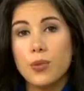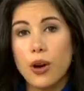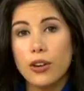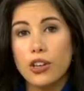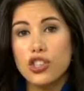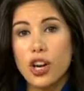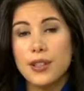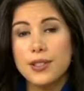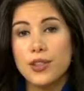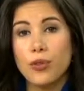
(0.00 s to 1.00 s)
Margaret
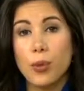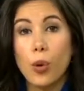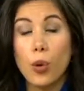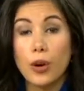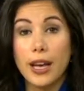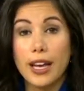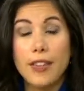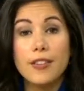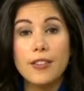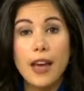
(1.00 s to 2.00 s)
Johnson reporting
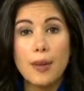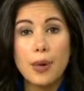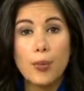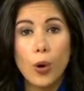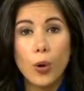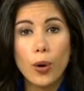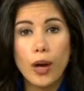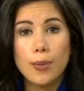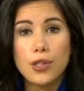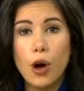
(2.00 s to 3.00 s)
the VIP
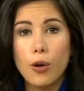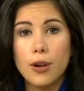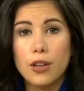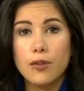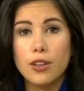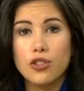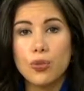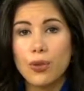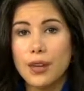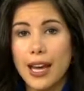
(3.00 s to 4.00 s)
program has already reached
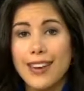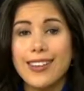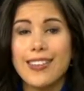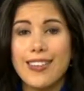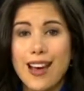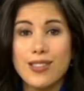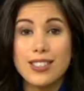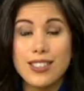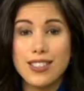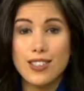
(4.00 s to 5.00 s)
more than
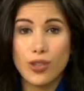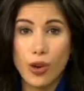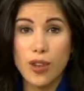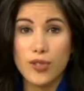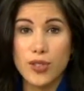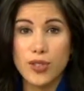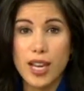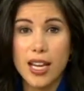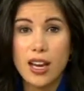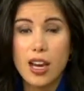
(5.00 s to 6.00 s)
80,000 teens across the
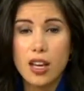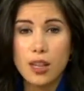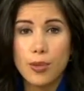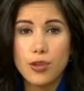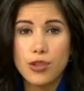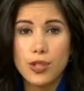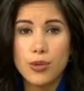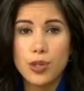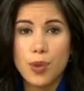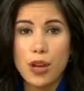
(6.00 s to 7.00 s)
state. The emergency
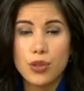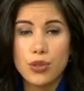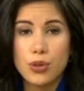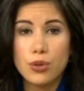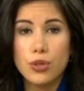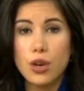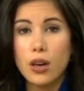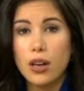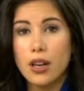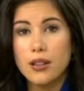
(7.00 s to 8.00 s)
responders who
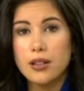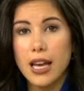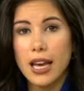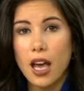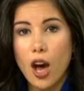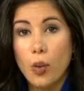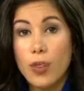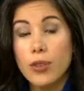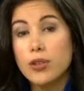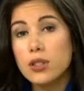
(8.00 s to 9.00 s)
started it say
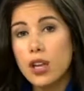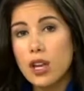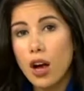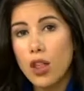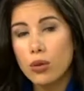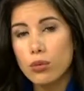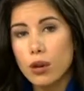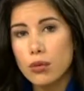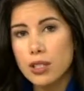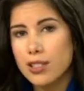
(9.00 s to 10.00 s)
what they're seeing on the
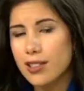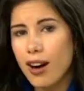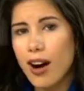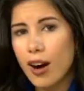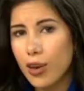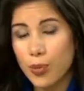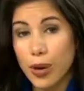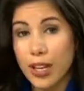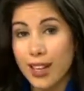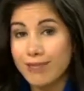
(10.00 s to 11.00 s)
roads is
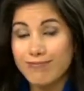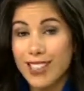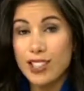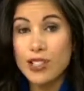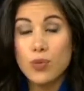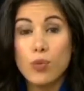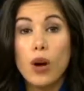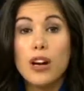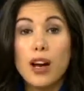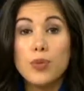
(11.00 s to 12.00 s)
heartbreaking. They just
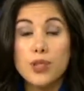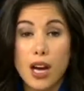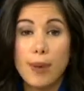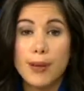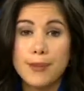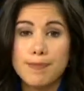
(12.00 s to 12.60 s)
want to help stop it.